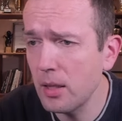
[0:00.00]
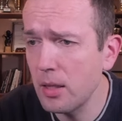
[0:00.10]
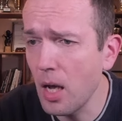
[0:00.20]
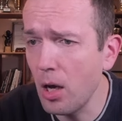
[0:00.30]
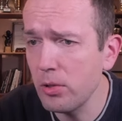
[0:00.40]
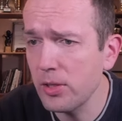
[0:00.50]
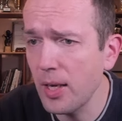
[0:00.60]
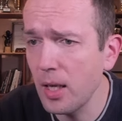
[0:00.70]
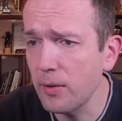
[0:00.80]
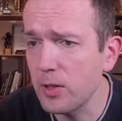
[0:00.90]

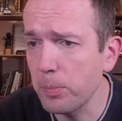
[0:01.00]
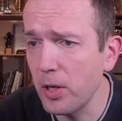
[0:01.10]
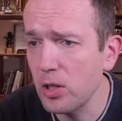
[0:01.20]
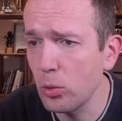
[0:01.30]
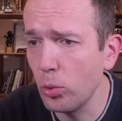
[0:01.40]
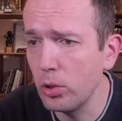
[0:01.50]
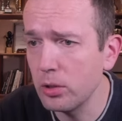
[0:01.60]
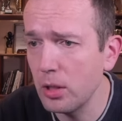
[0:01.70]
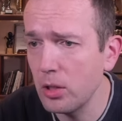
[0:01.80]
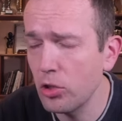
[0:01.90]
downside of space
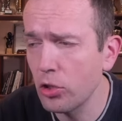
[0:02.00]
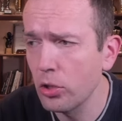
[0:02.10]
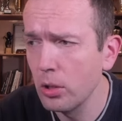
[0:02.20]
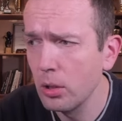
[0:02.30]
advantage